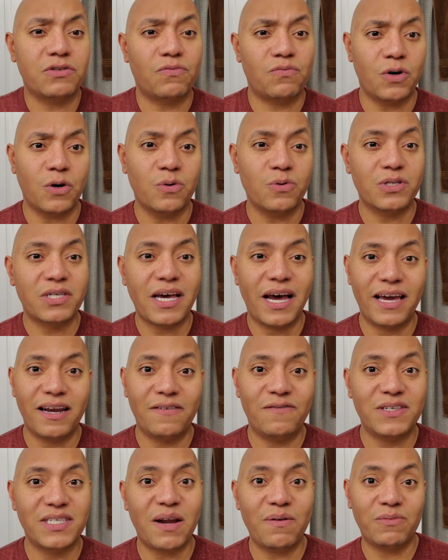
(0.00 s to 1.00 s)
rose kind of
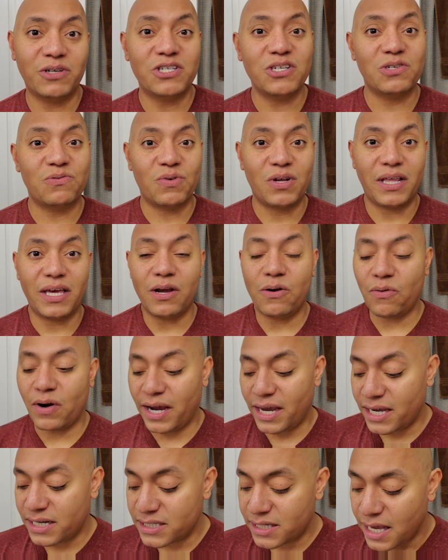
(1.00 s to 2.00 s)
scent, which is really
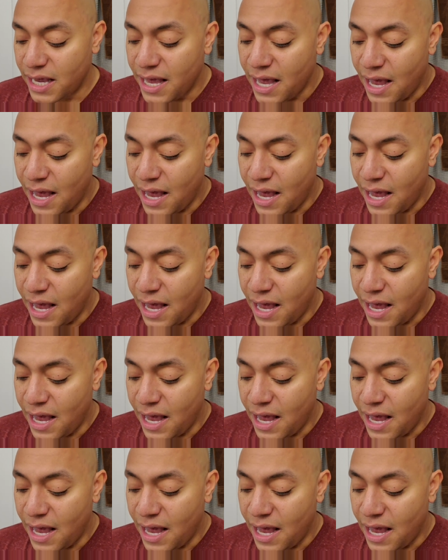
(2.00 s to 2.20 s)
great.